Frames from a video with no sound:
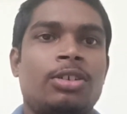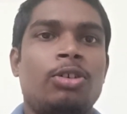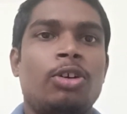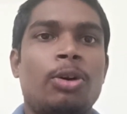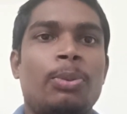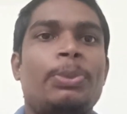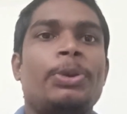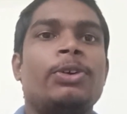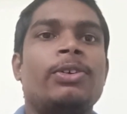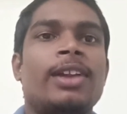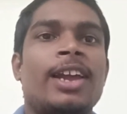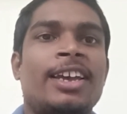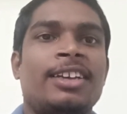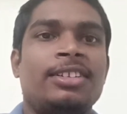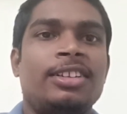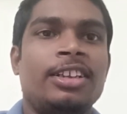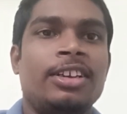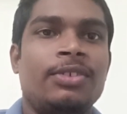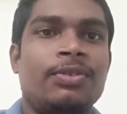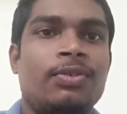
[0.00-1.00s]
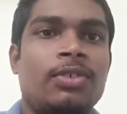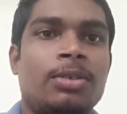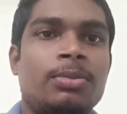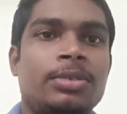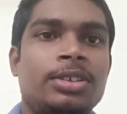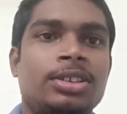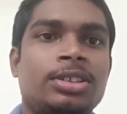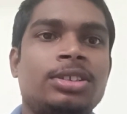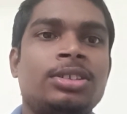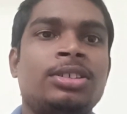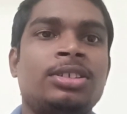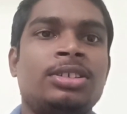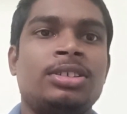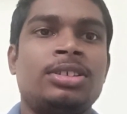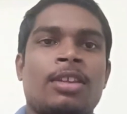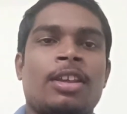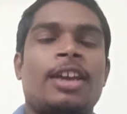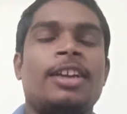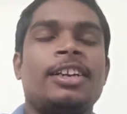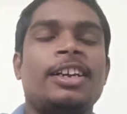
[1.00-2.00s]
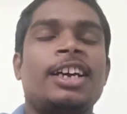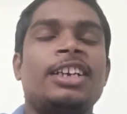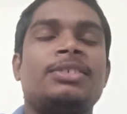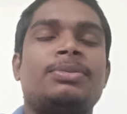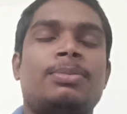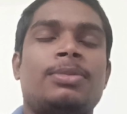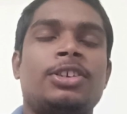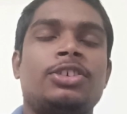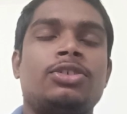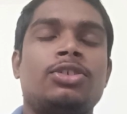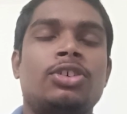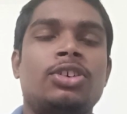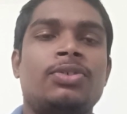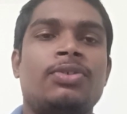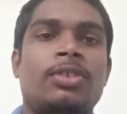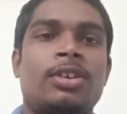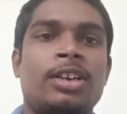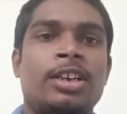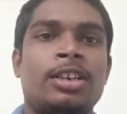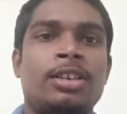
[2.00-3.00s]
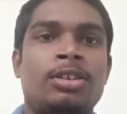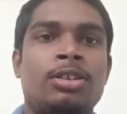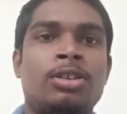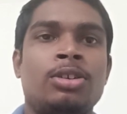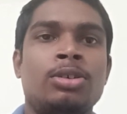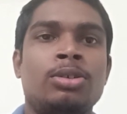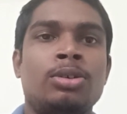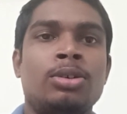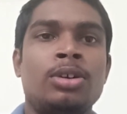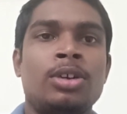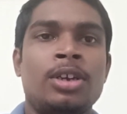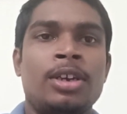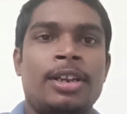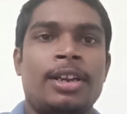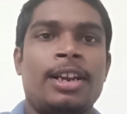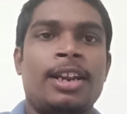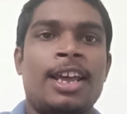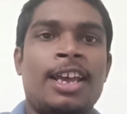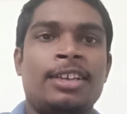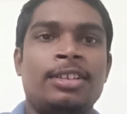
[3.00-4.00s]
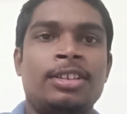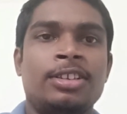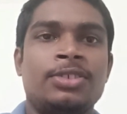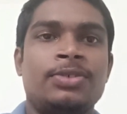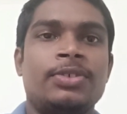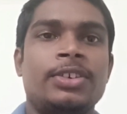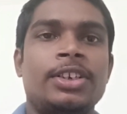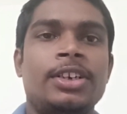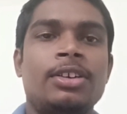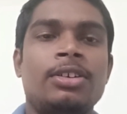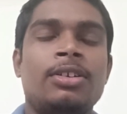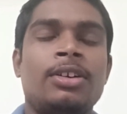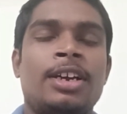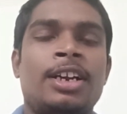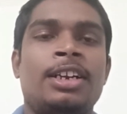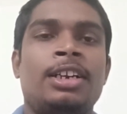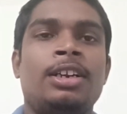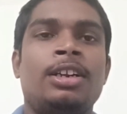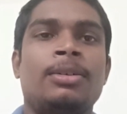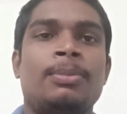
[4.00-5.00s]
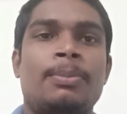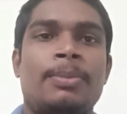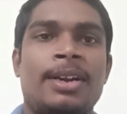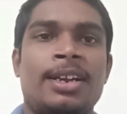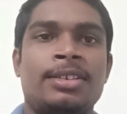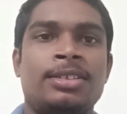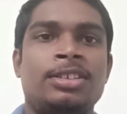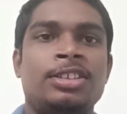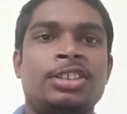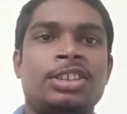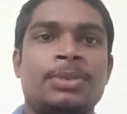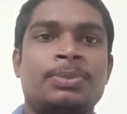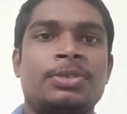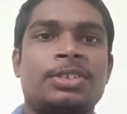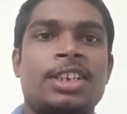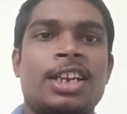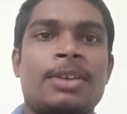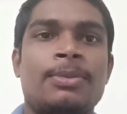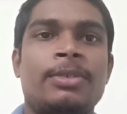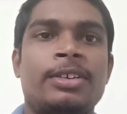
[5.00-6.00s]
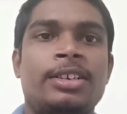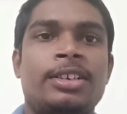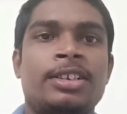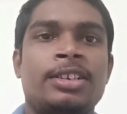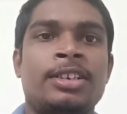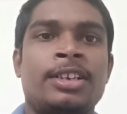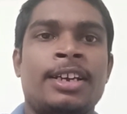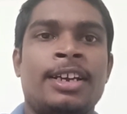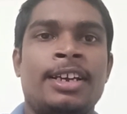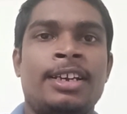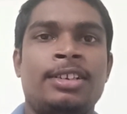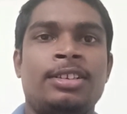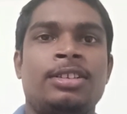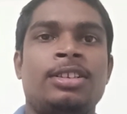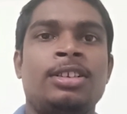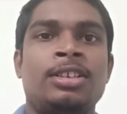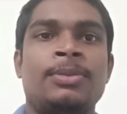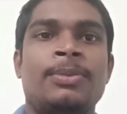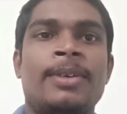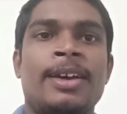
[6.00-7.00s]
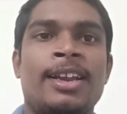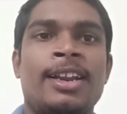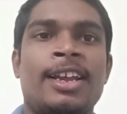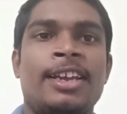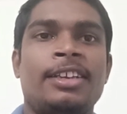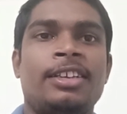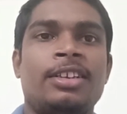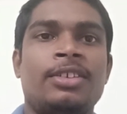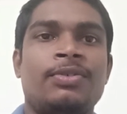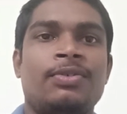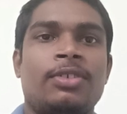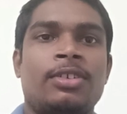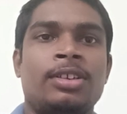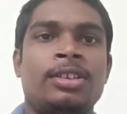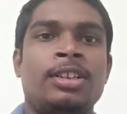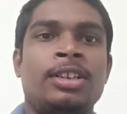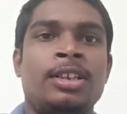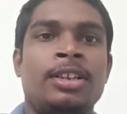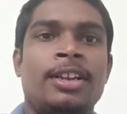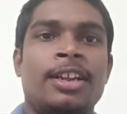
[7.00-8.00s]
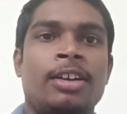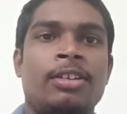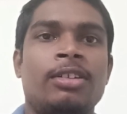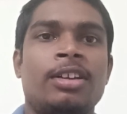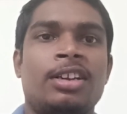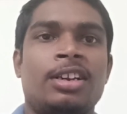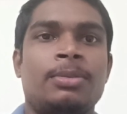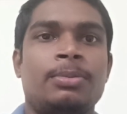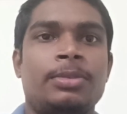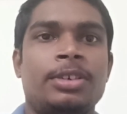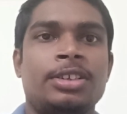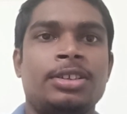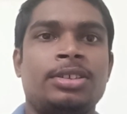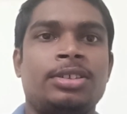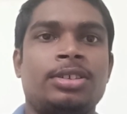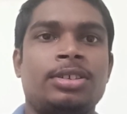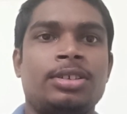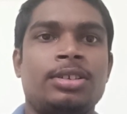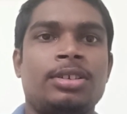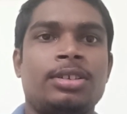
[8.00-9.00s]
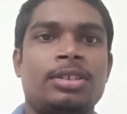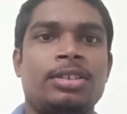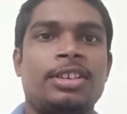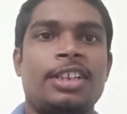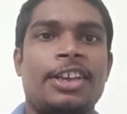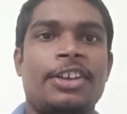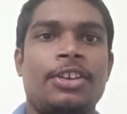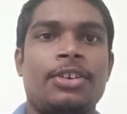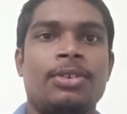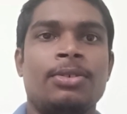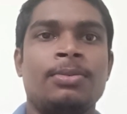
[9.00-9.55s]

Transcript: Hope you like the information, and guys, please don't forget to like this video and press the subscribe button and the bell icon for the regular updates. Thank you.